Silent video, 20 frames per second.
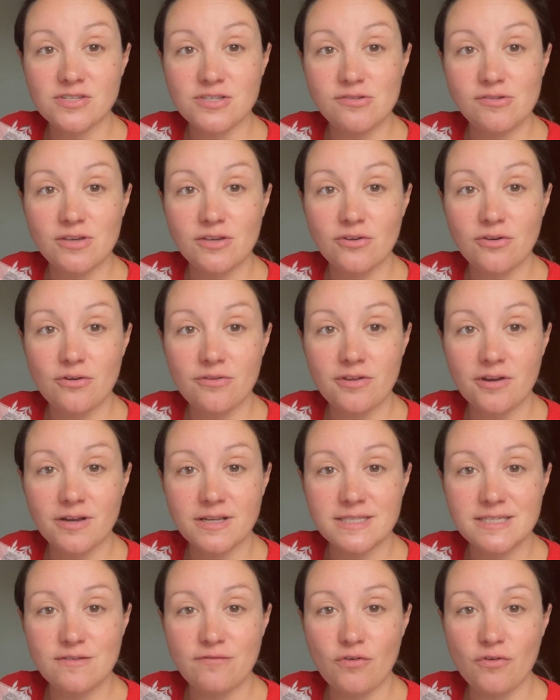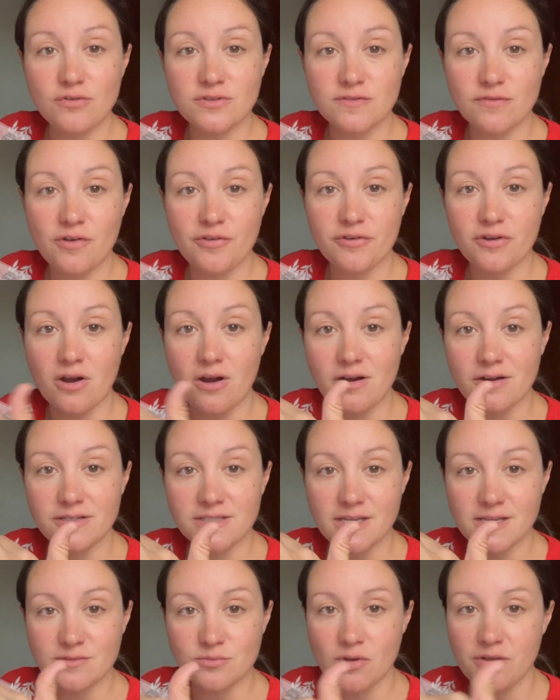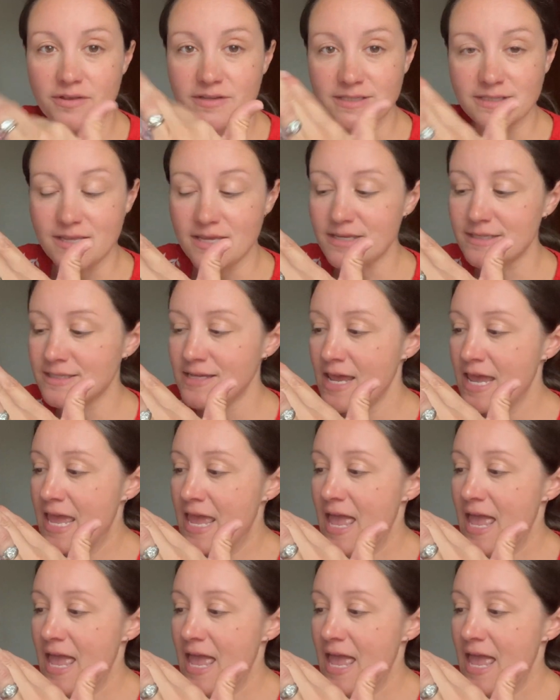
So you can go there and see photos of all the cards as well as this.